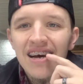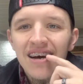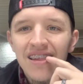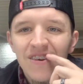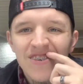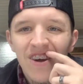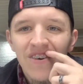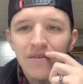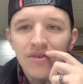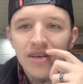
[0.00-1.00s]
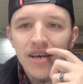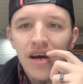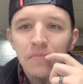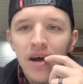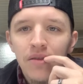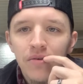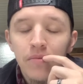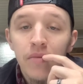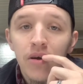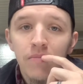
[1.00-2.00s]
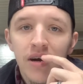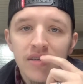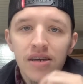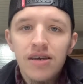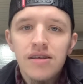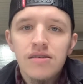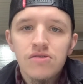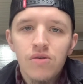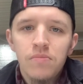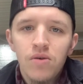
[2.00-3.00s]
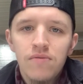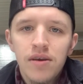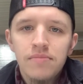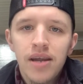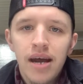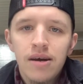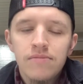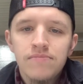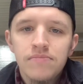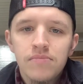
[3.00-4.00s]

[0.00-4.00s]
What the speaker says: They was all the way up to the gum. Now they're in the middle of my teeth. So he moved them down.